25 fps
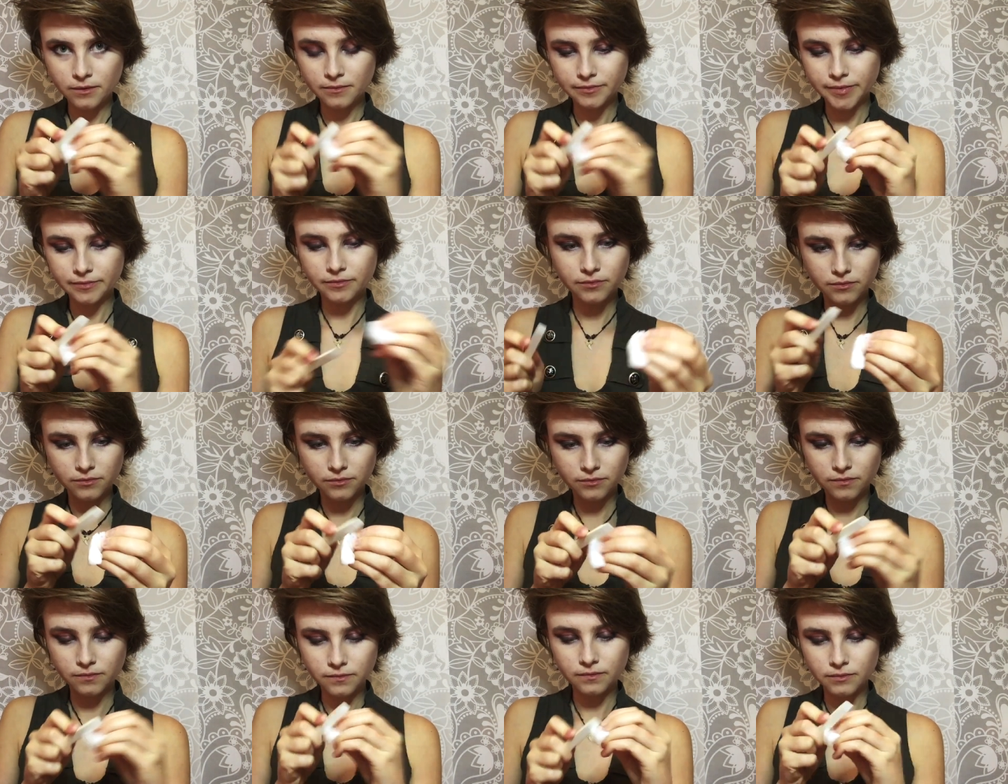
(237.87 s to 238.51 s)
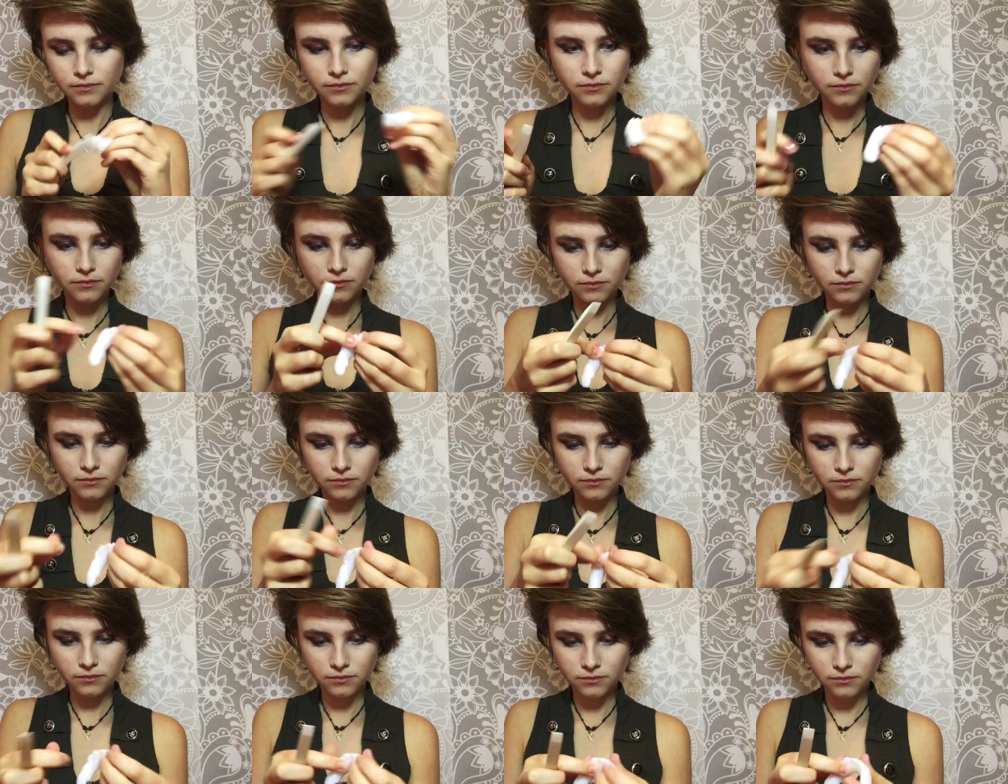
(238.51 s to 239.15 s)
Just make sure that your
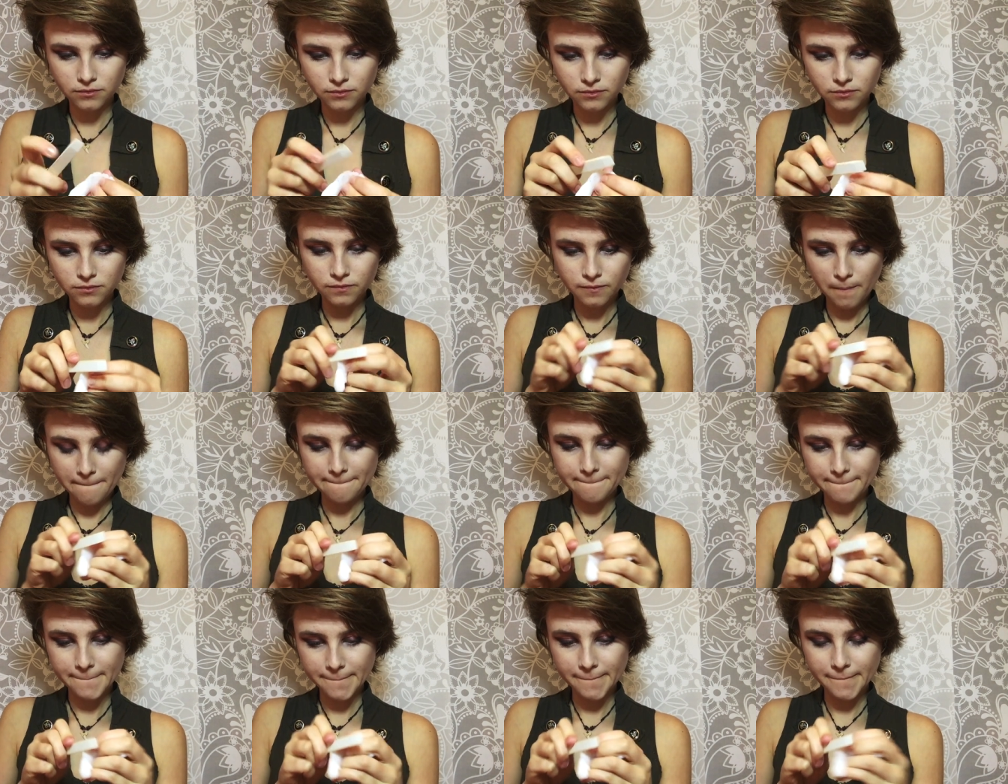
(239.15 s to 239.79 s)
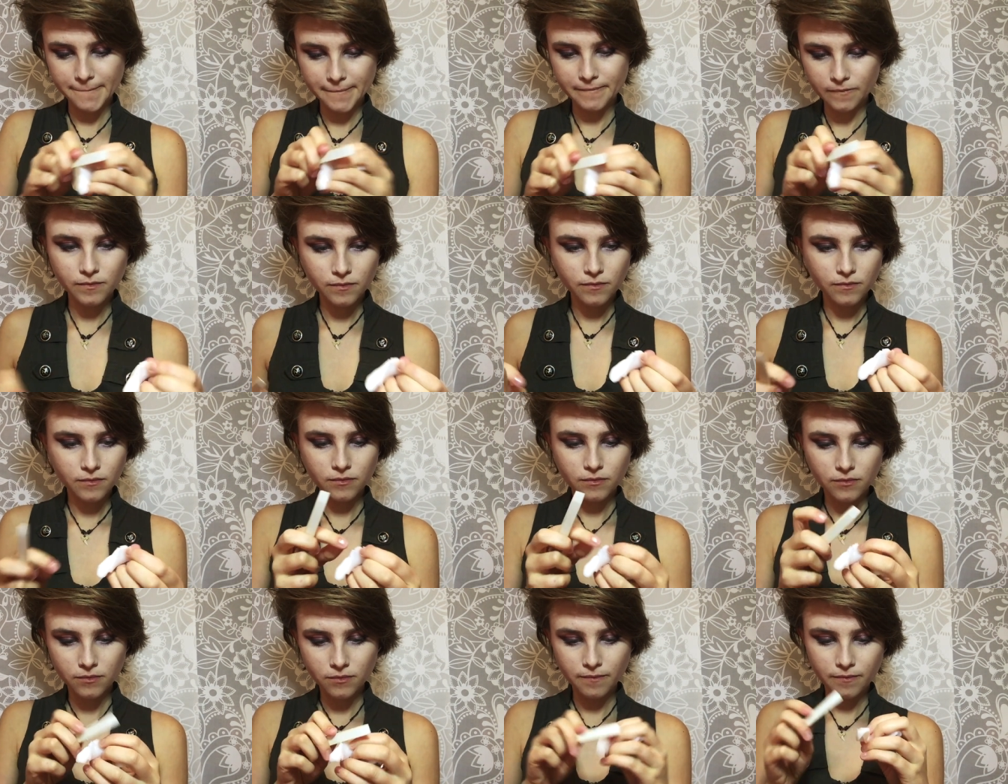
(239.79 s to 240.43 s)
nail file is super sharp
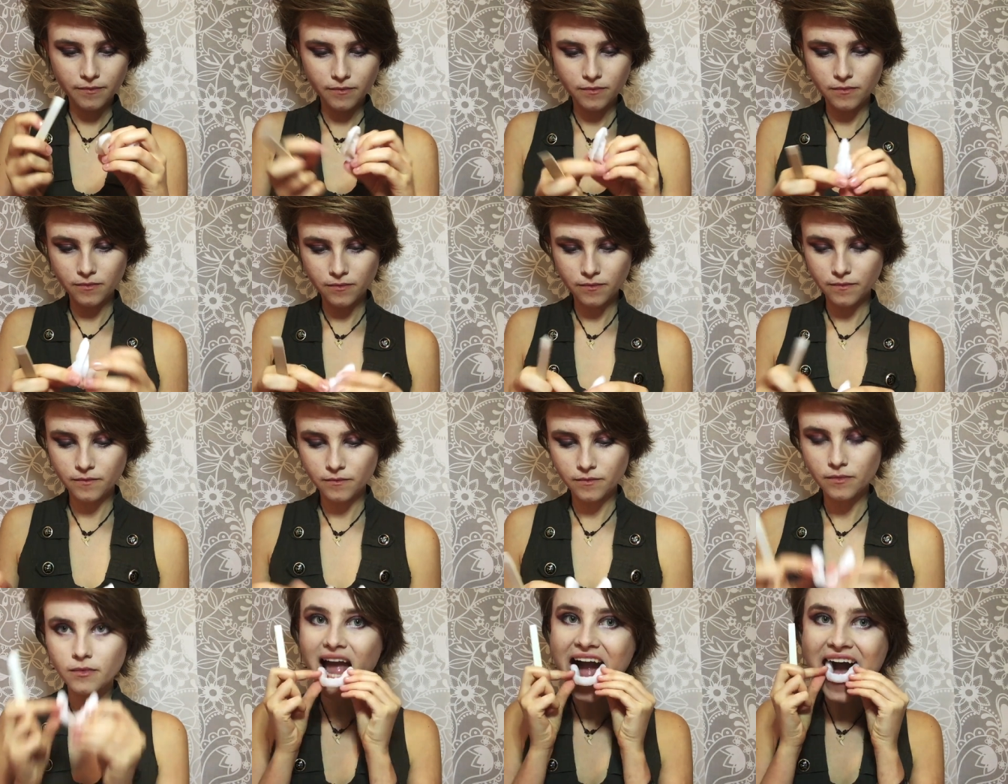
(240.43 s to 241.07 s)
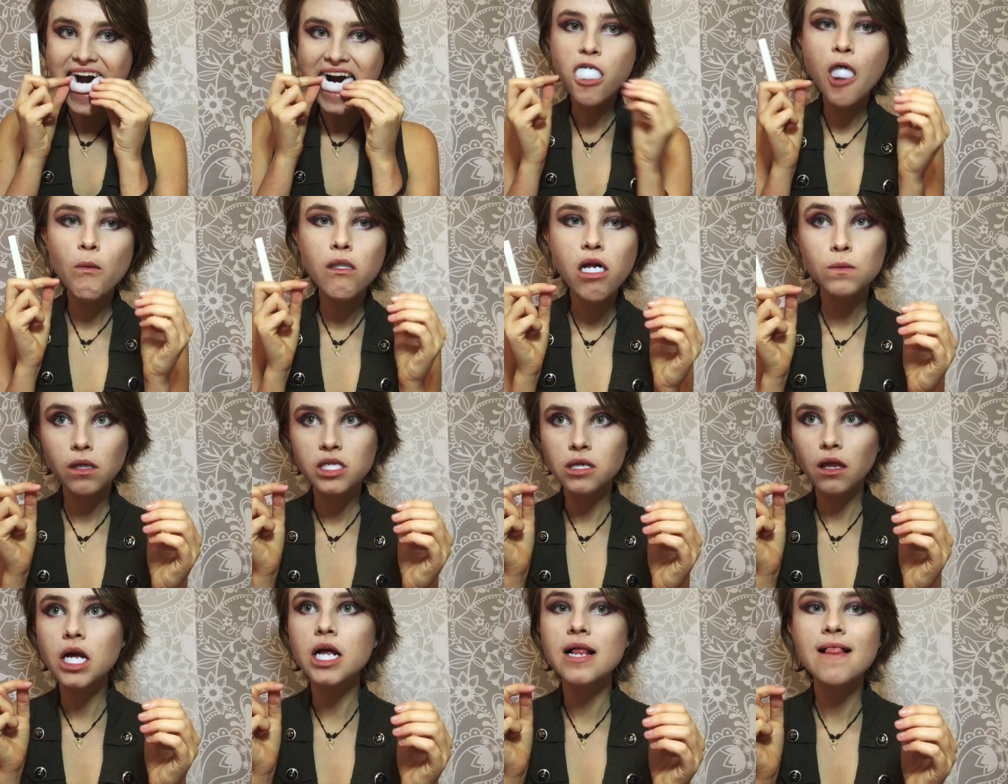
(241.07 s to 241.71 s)
and keep
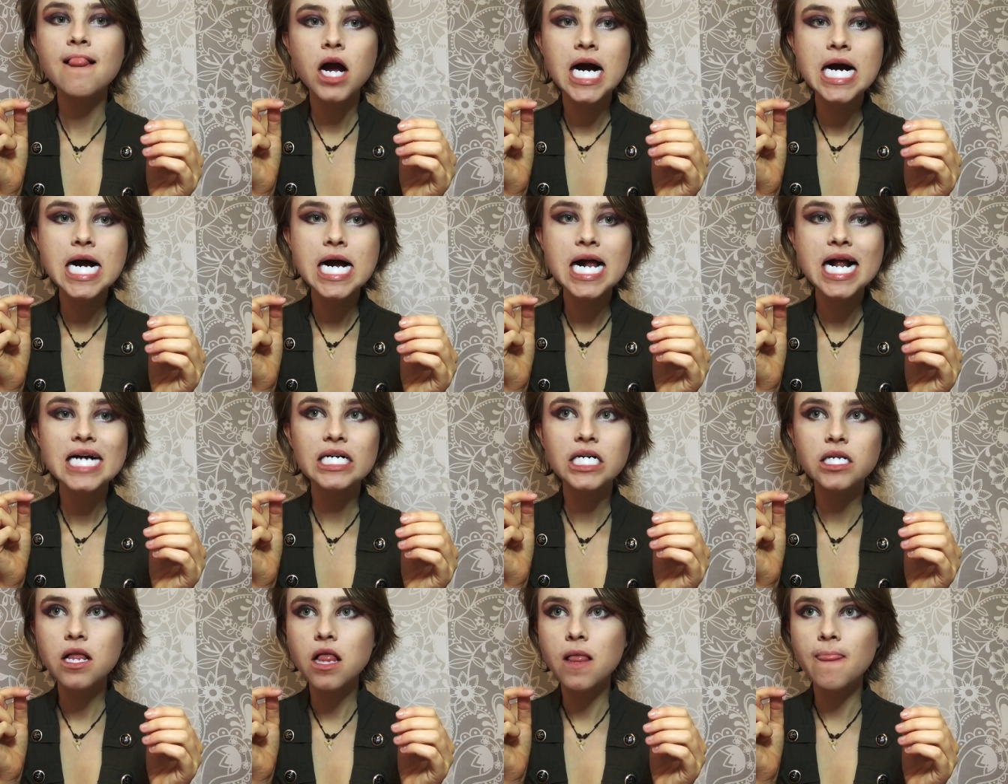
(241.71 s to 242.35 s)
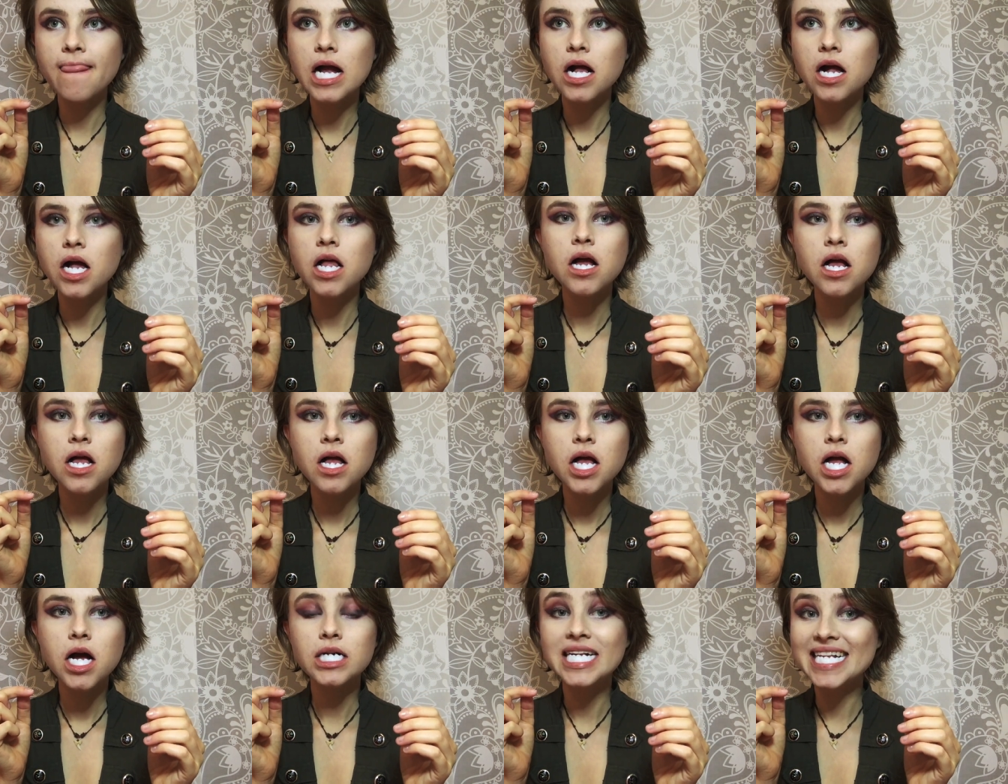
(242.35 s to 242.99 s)
going at it until you're happy with
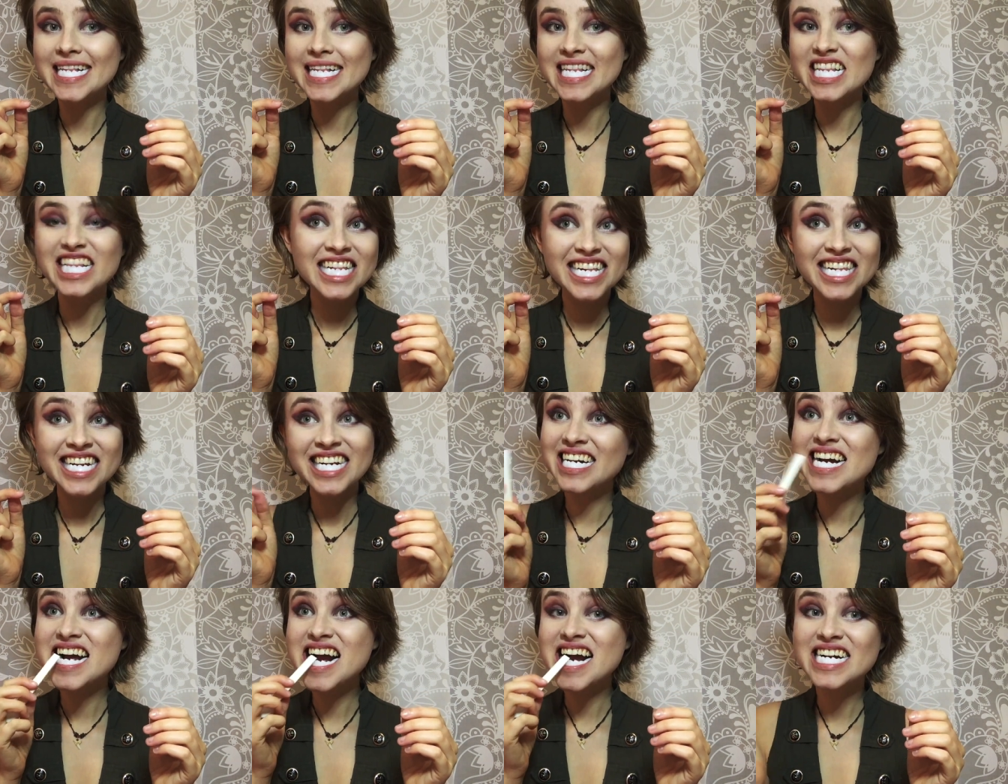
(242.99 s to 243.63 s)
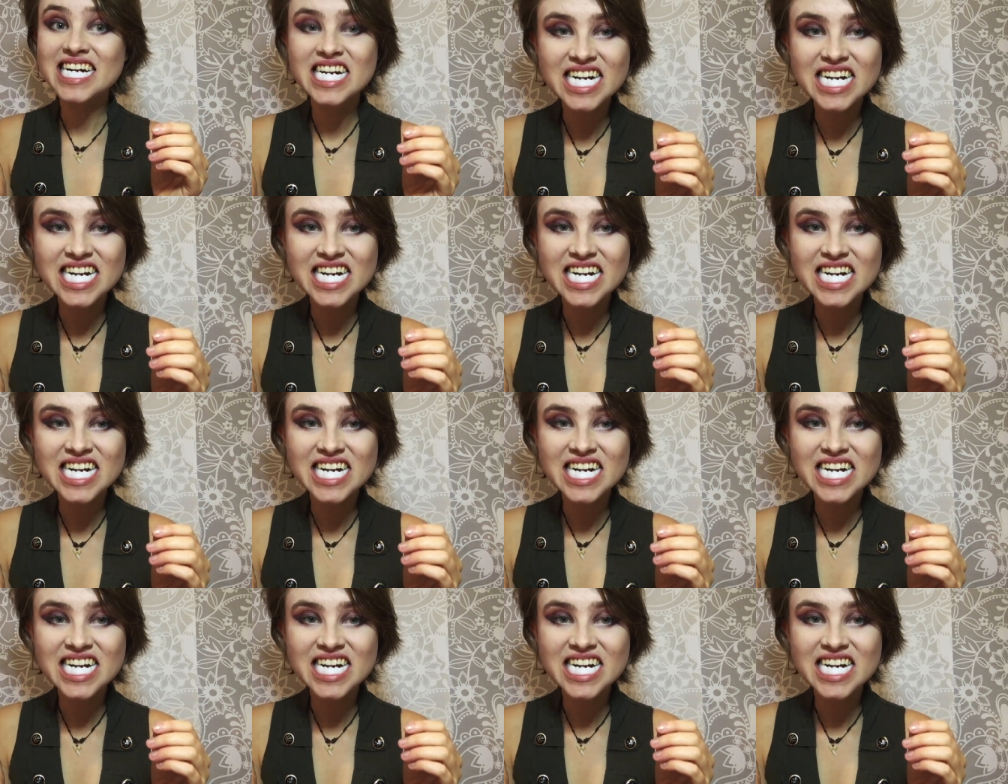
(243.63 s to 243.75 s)
the final product.